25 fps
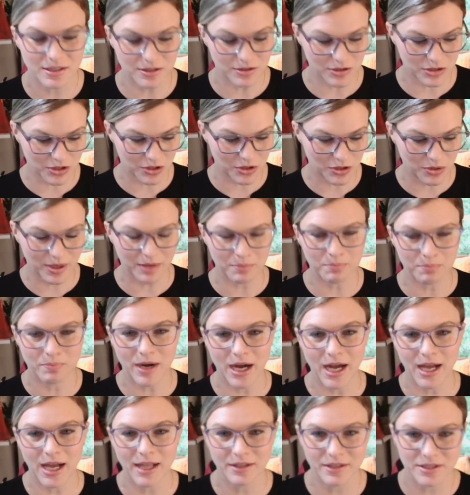And so you had
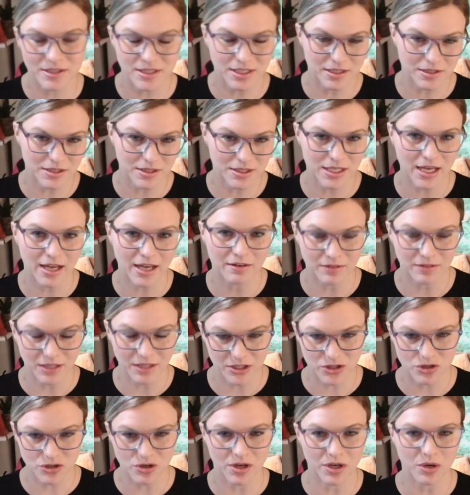pilots inside of
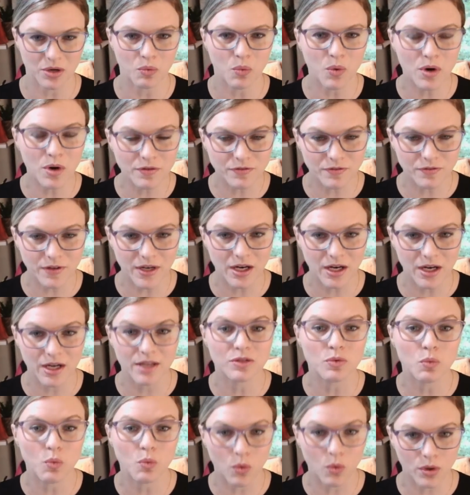electronic warfare in
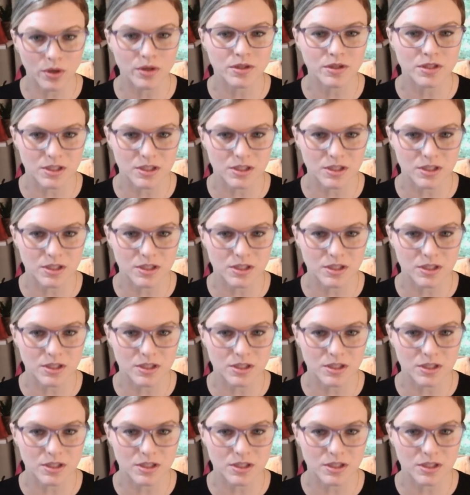the warrant